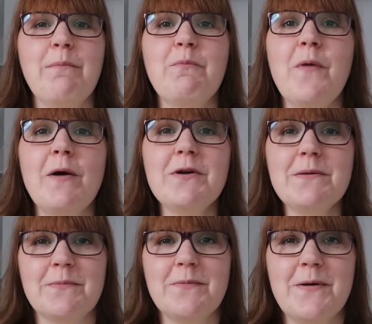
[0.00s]

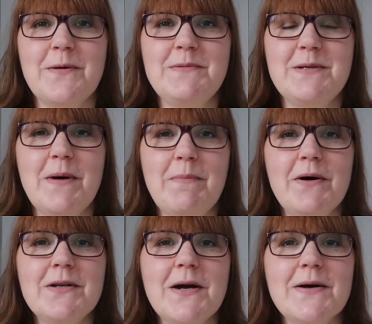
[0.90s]
Welcome to my
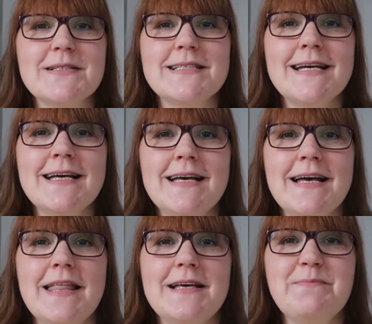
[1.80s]
podcast.
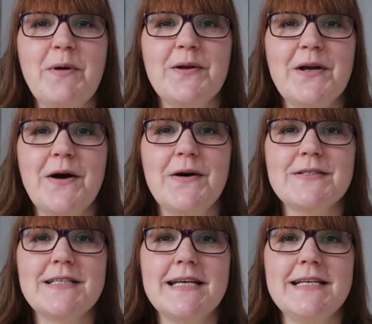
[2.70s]
This
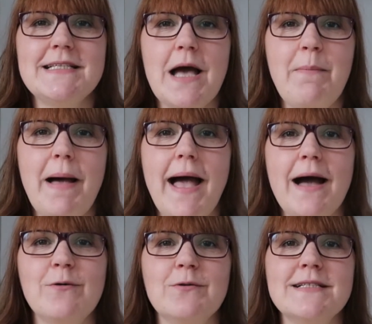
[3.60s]
podcast is
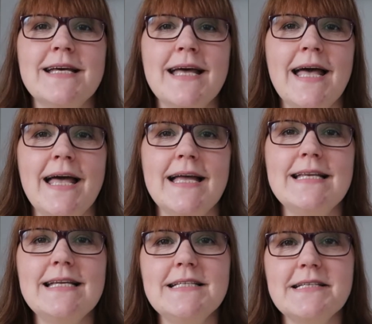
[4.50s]
about
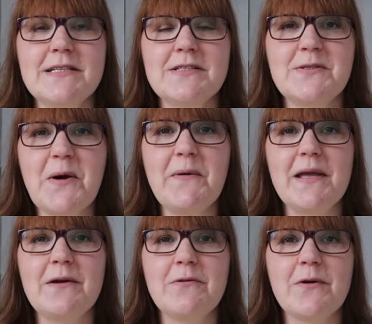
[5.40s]
knitting,
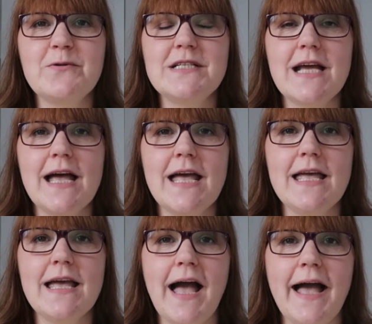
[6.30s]
sewing,
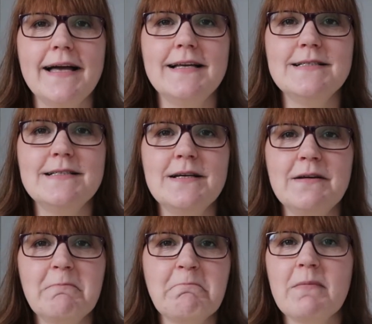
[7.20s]
crochet and
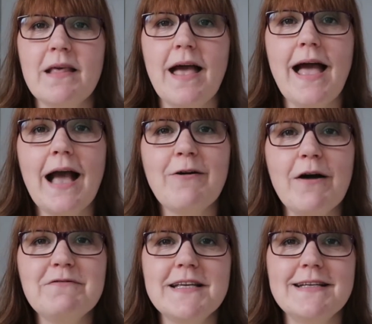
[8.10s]

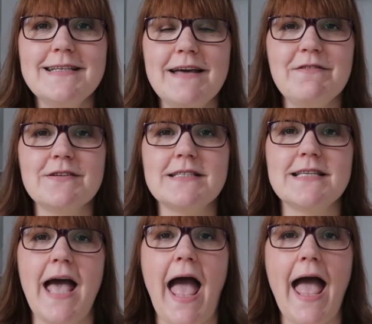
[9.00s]
crafty endeavours,
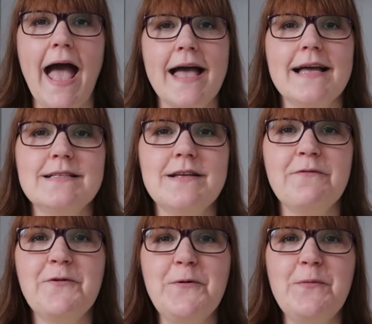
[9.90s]
and a
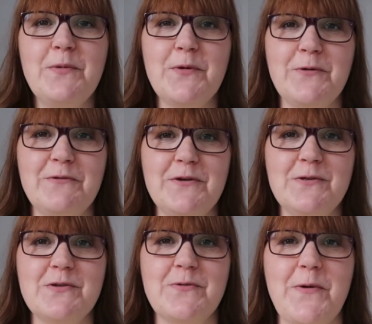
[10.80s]
few book
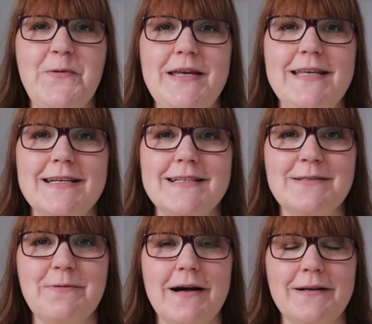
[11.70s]
reviews thrown in
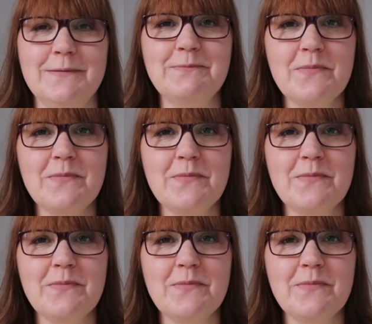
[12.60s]
as well.